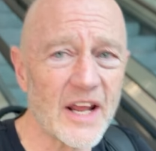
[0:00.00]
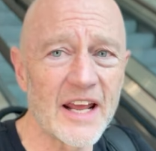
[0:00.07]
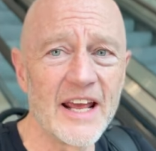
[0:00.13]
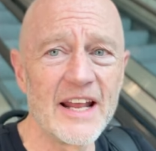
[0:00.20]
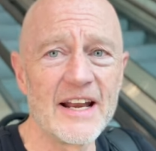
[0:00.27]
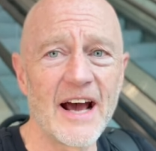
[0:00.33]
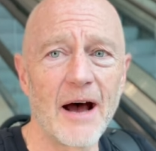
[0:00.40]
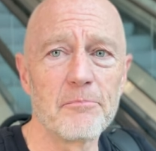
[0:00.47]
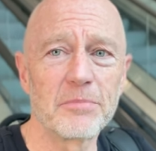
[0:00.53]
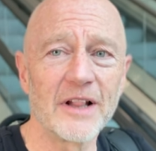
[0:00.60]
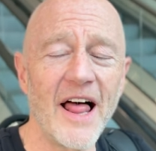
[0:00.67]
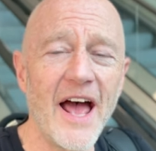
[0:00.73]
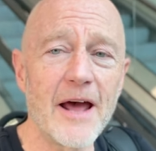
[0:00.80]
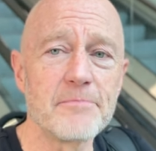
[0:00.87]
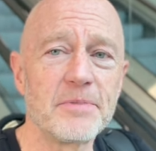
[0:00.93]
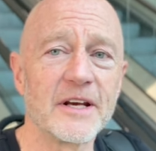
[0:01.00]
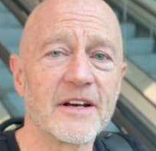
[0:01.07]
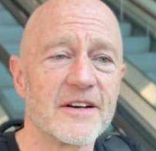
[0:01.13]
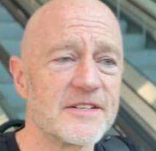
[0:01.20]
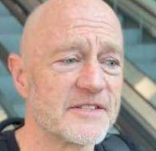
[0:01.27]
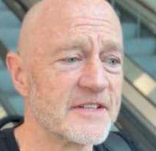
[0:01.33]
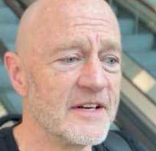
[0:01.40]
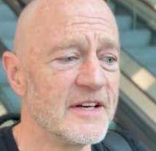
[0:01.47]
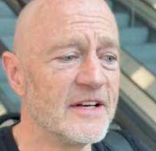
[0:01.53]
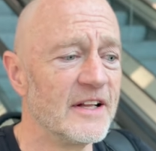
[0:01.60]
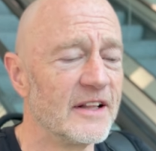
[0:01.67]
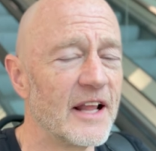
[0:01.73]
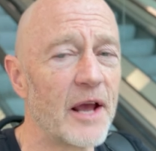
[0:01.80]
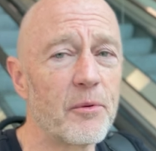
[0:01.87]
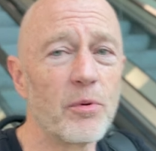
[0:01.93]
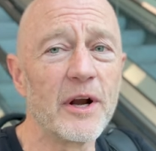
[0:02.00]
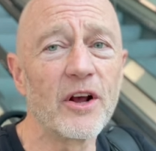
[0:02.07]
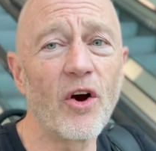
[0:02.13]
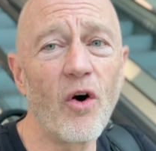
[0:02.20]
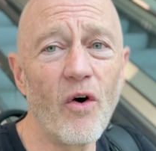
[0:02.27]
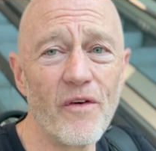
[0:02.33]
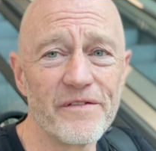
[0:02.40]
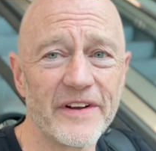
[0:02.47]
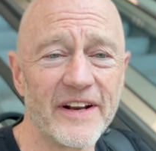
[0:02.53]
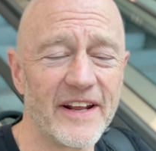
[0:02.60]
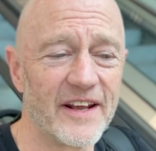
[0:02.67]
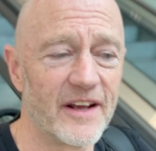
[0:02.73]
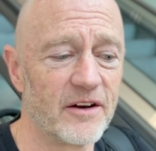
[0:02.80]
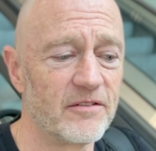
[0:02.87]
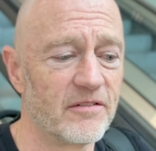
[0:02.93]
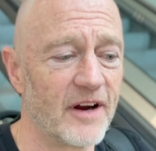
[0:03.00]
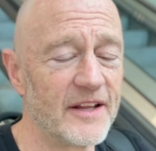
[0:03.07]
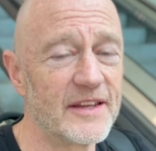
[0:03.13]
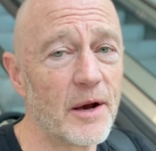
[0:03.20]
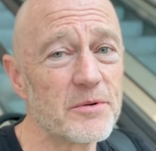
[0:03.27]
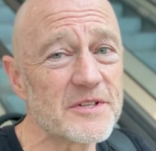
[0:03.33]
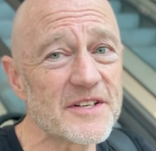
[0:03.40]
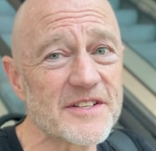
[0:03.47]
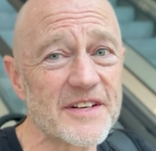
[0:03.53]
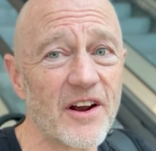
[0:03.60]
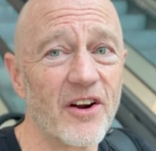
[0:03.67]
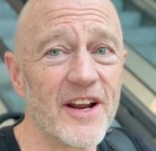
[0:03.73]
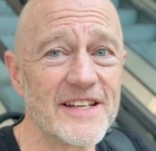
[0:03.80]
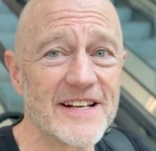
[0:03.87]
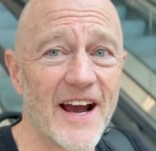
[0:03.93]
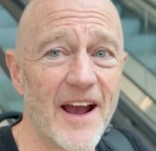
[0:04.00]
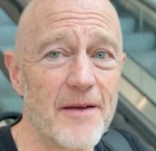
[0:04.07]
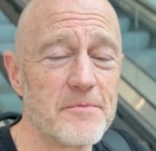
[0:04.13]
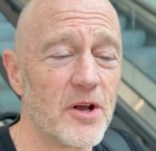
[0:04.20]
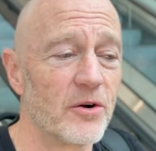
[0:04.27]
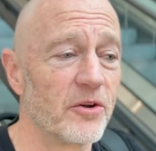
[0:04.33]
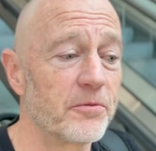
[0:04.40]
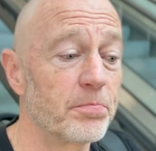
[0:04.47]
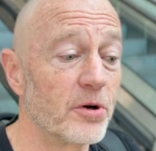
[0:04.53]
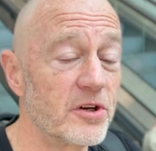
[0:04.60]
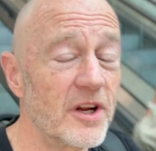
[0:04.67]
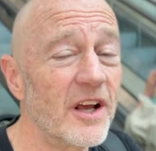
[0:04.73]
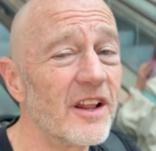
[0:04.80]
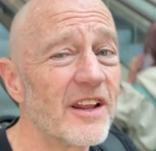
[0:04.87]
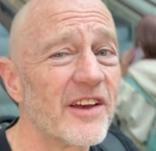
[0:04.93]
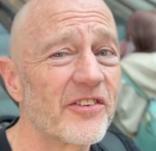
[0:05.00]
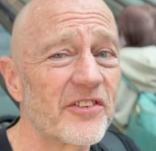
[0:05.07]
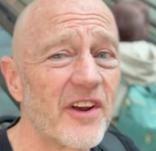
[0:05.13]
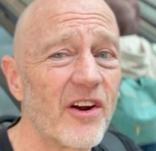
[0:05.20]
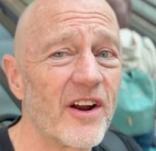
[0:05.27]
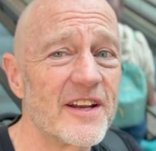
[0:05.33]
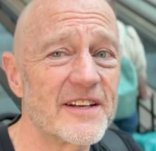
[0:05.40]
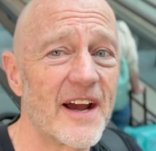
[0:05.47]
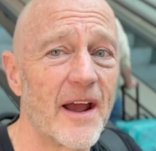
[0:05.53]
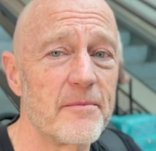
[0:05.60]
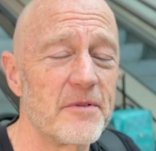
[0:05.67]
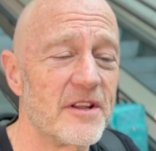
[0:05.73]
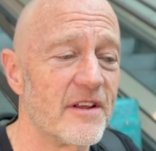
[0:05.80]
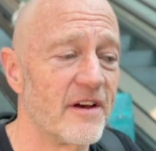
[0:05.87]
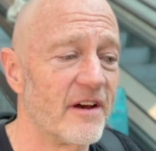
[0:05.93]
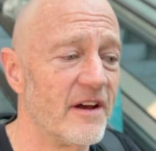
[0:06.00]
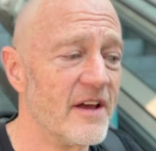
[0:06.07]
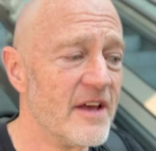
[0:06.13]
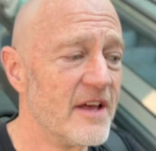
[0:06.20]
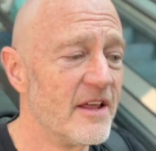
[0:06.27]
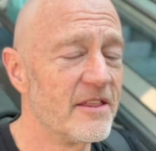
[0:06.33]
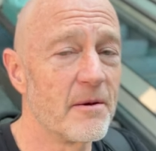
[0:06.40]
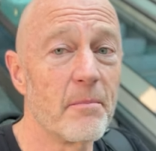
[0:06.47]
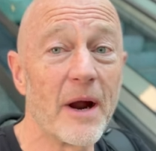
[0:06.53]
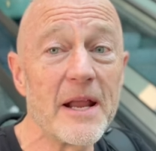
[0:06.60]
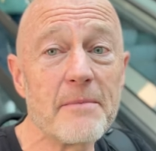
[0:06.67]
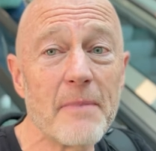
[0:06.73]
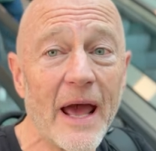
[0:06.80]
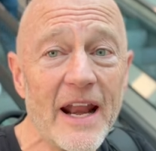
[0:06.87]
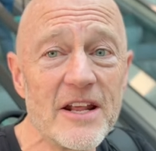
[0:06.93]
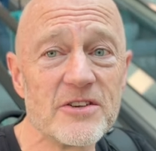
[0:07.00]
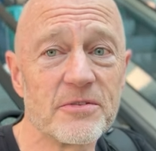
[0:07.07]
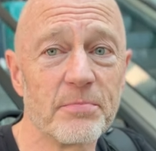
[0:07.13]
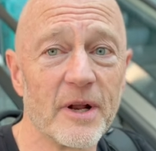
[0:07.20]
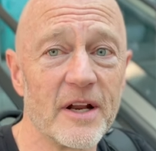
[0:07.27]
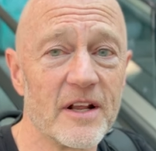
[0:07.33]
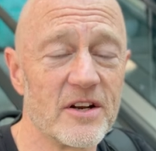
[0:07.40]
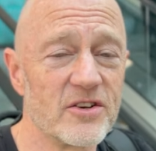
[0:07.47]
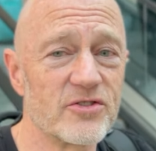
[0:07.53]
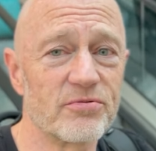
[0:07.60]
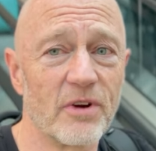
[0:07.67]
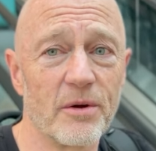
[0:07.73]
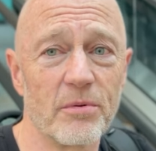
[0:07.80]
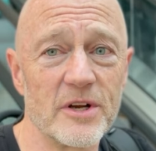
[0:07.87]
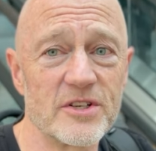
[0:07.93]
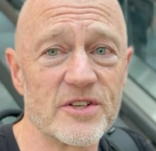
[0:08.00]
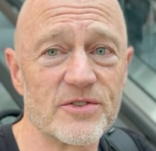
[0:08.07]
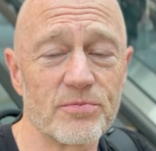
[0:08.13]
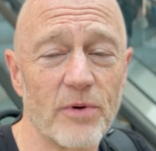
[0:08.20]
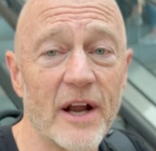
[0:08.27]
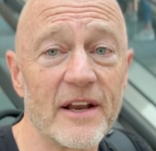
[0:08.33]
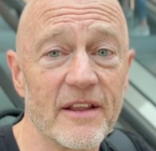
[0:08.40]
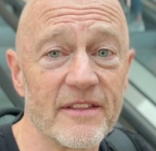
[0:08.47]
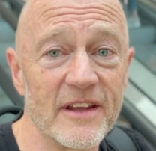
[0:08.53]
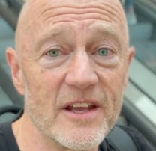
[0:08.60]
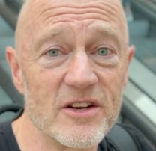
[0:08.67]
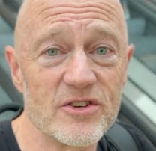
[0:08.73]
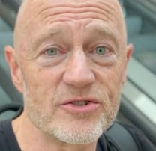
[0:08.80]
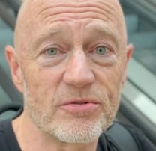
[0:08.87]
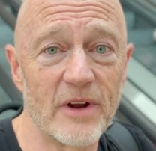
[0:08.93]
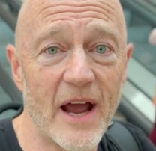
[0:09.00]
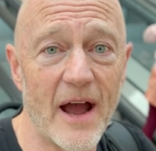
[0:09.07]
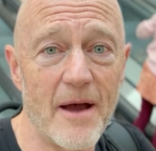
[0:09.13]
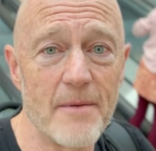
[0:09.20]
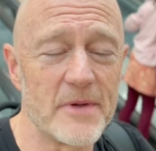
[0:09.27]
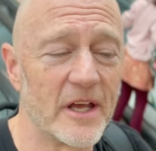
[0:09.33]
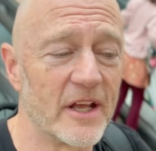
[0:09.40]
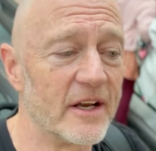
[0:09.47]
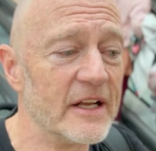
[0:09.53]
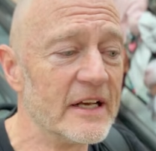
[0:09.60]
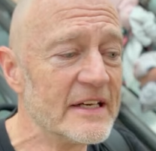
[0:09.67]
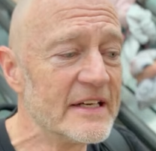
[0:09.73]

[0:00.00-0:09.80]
And I'm glad because, like, when COVID hit, right, that was a scary time. And it was particularly a scary time in the, the money management industry, which is what the industry I'm in.